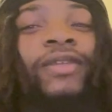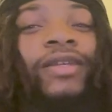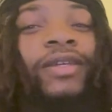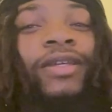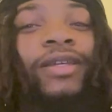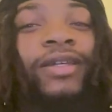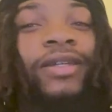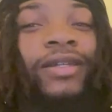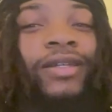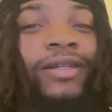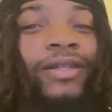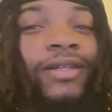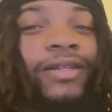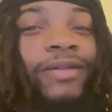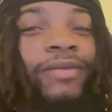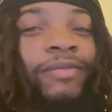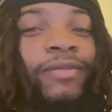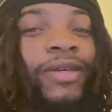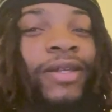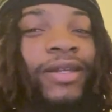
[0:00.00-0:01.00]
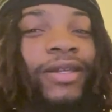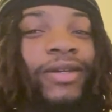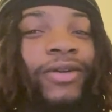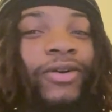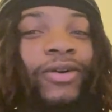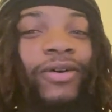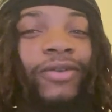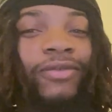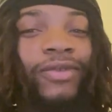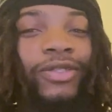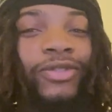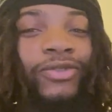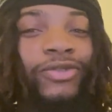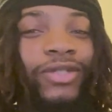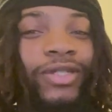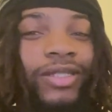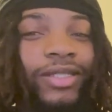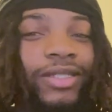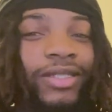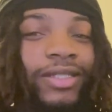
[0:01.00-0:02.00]
He a, he a minute off. It's
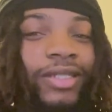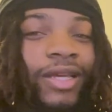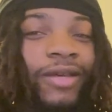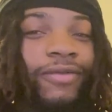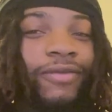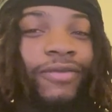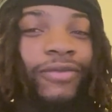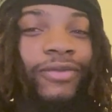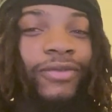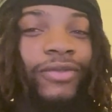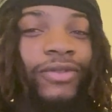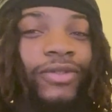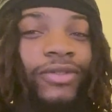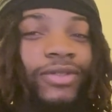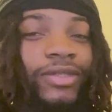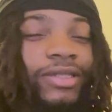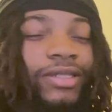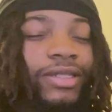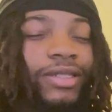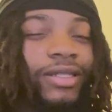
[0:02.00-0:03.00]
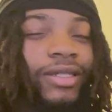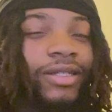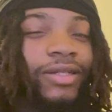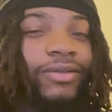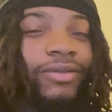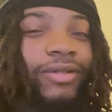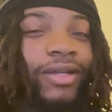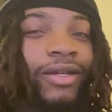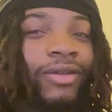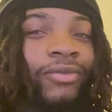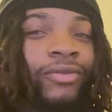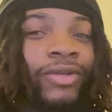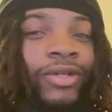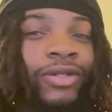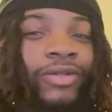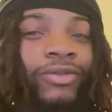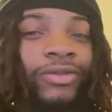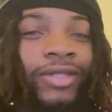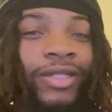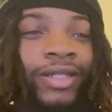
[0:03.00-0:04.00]
really seven for real, just to get him like
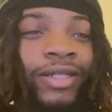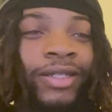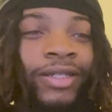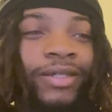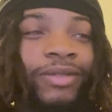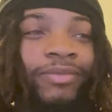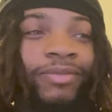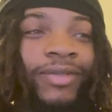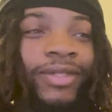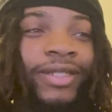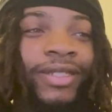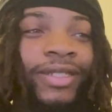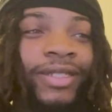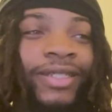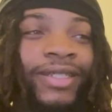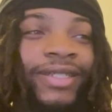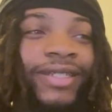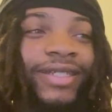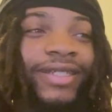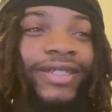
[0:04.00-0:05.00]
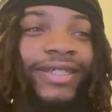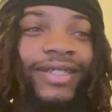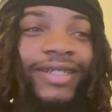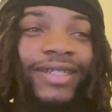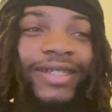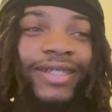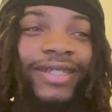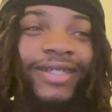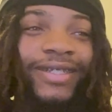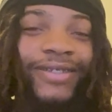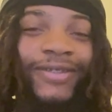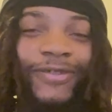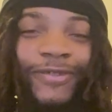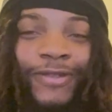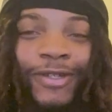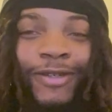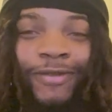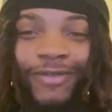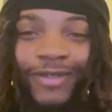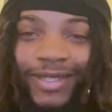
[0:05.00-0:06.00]
well done. But uh, you
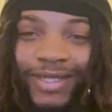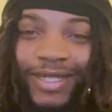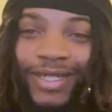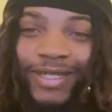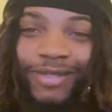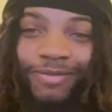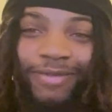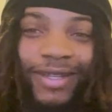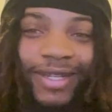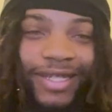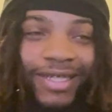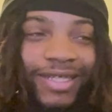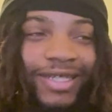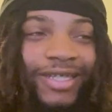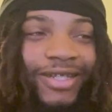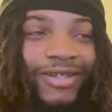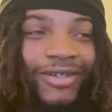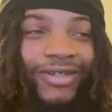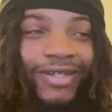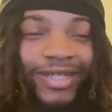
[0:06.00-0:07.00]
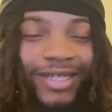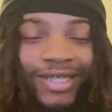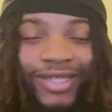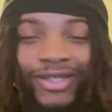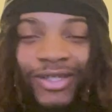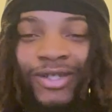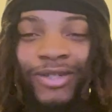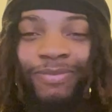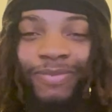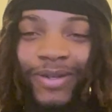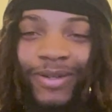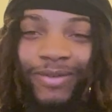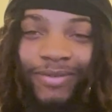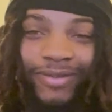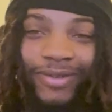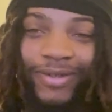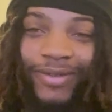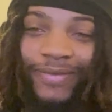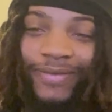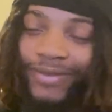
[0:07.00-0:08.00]
feel me? Six minutes. He know what he talking about,
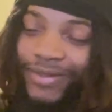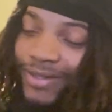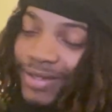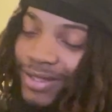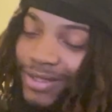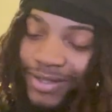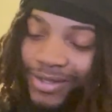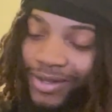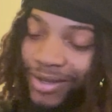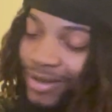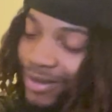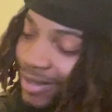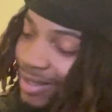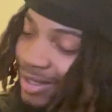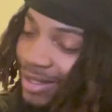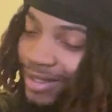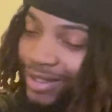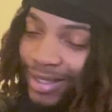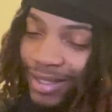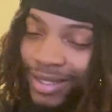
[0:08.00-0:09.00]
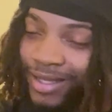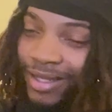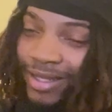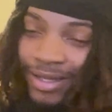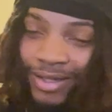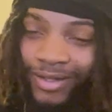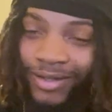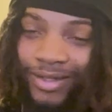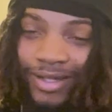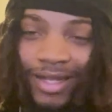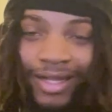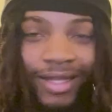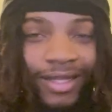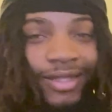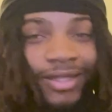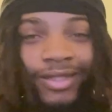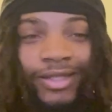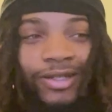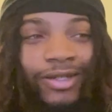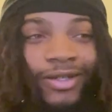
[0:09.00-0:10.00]
bro. If y'all talking anything under that,
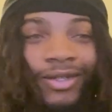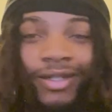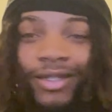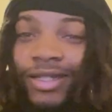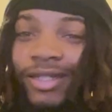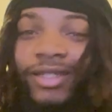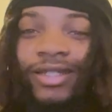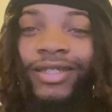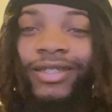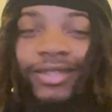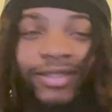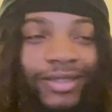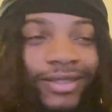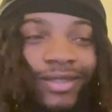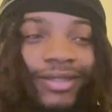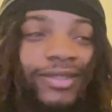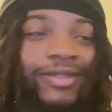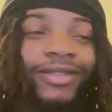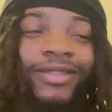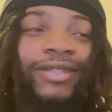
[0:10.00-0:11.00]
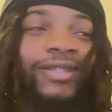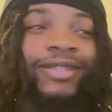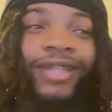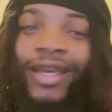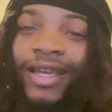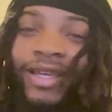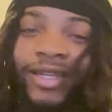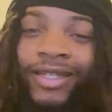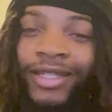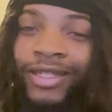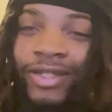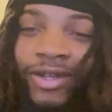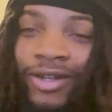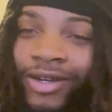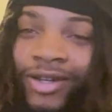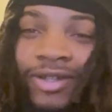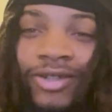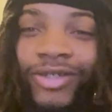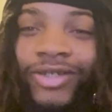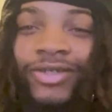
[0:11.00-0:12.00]
y'all cook. Don't ain't, I ain't even
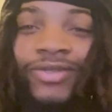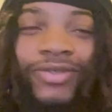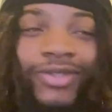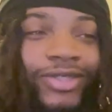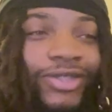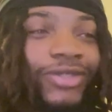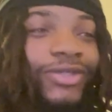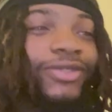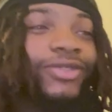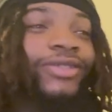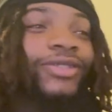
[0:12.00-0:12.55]
arguing with you.